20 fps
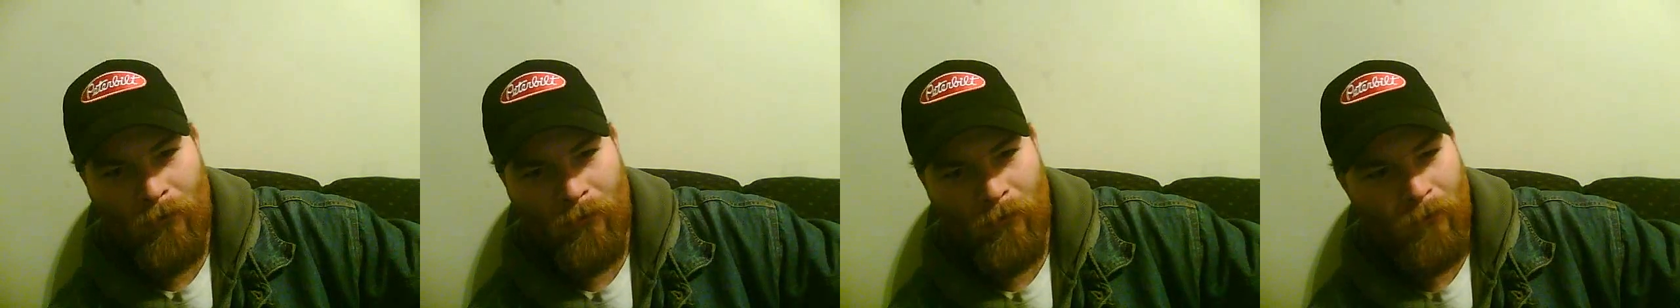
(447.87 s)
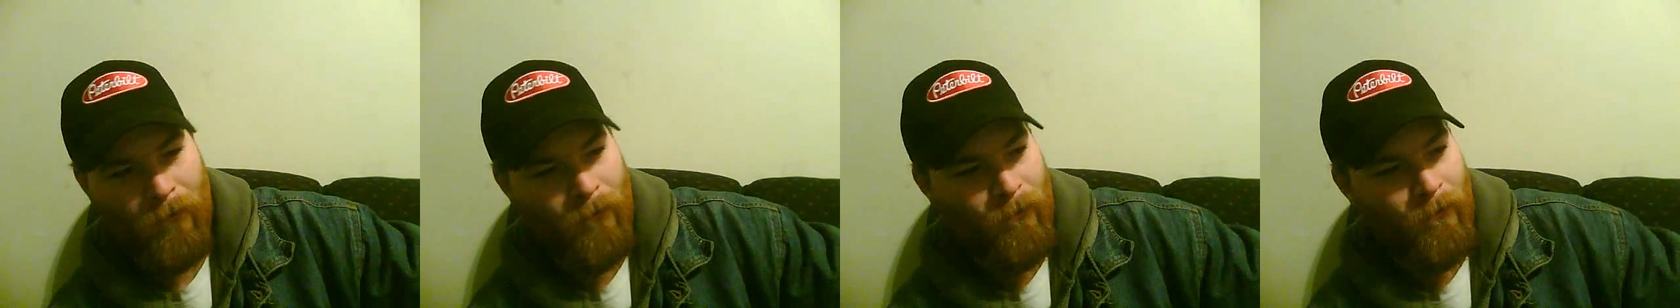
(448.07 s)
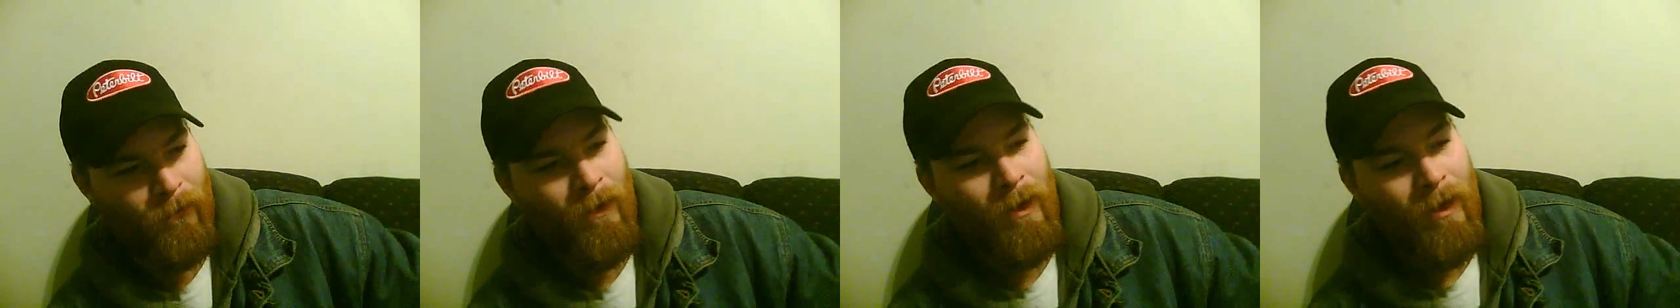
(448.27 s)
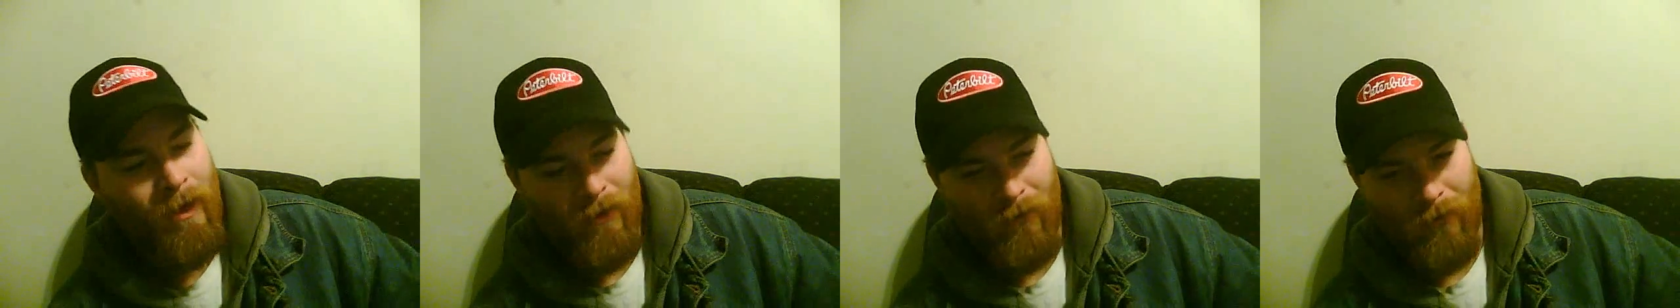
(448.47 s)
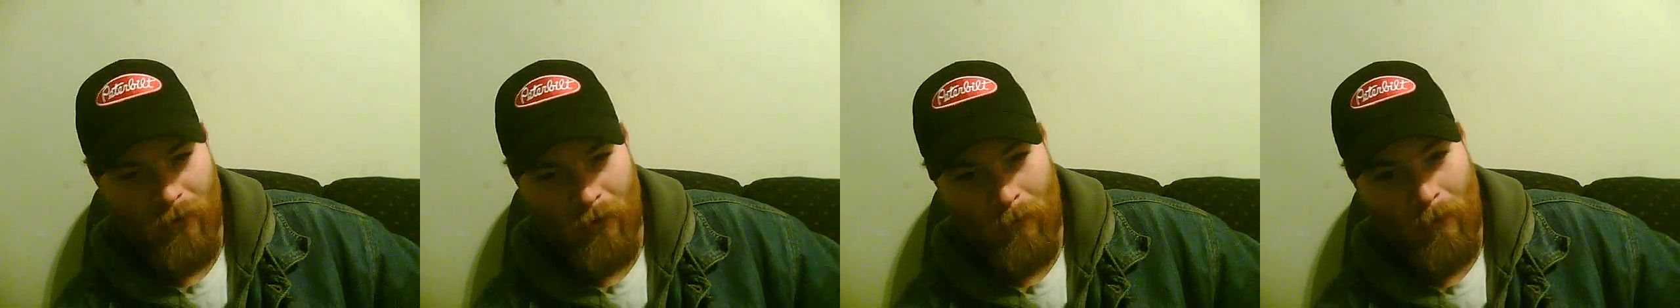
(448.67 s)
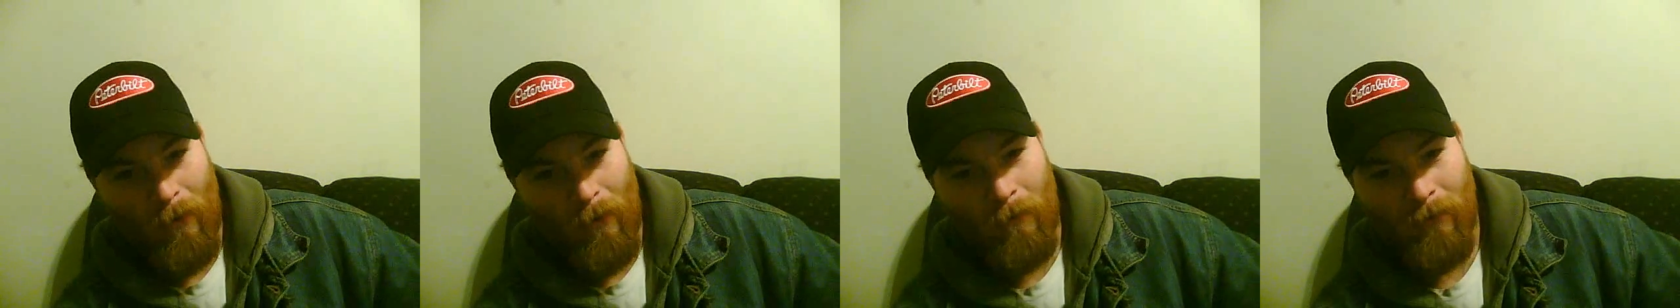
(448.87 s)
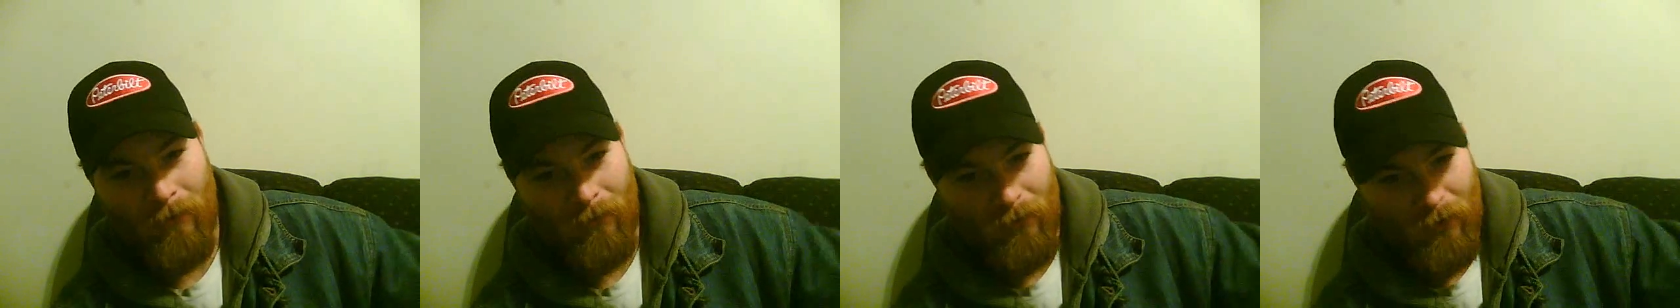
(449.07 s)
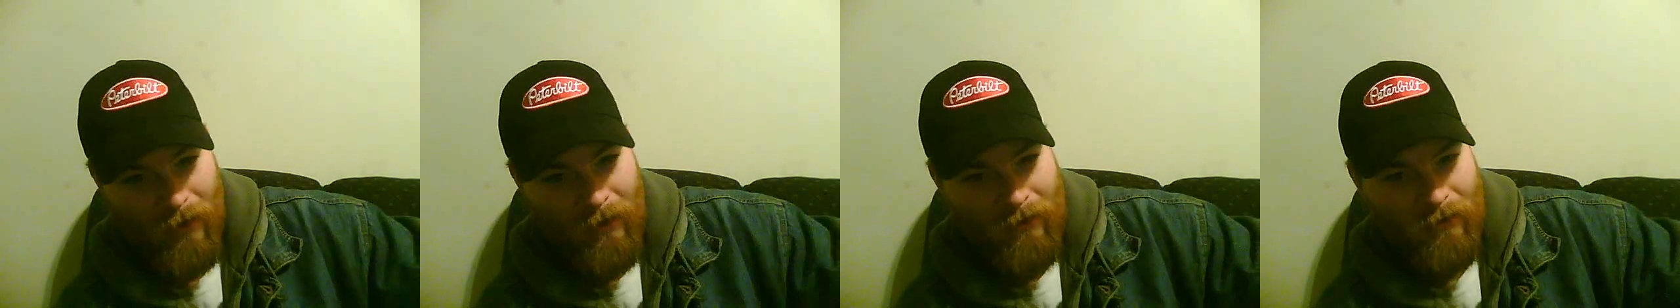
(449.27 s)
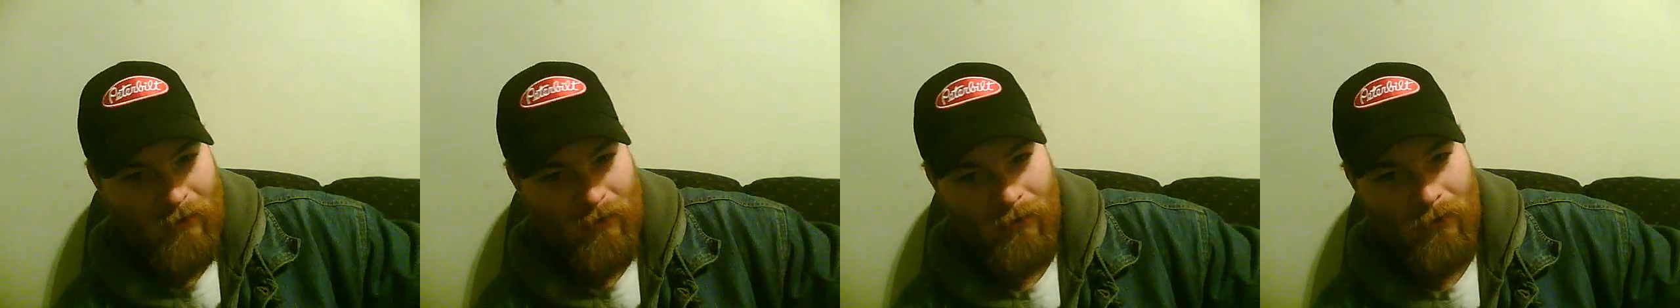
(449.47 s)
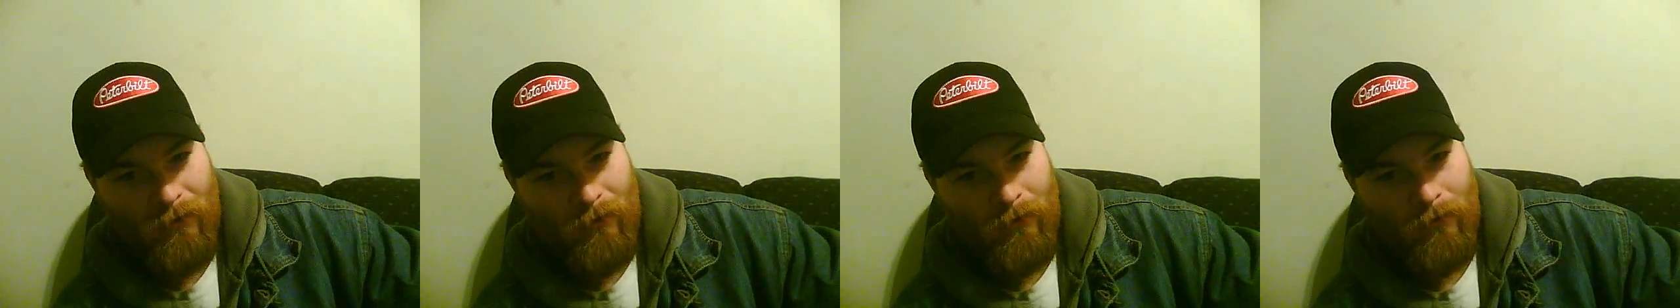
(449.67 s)
through the Department of
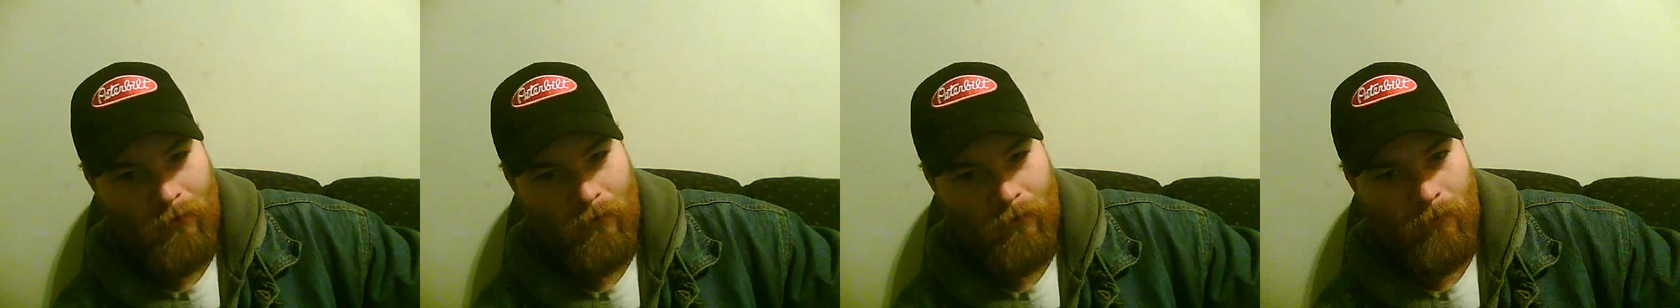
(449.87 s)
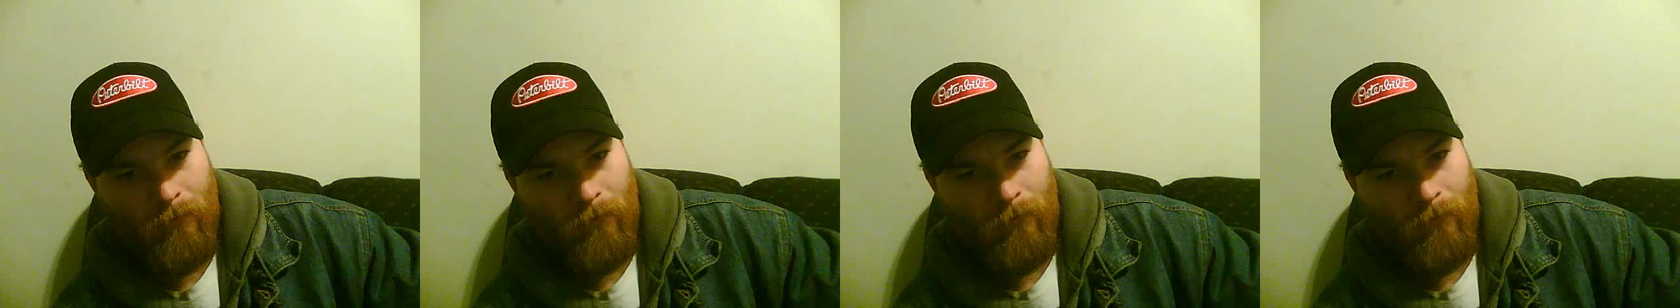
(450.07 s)
Justice,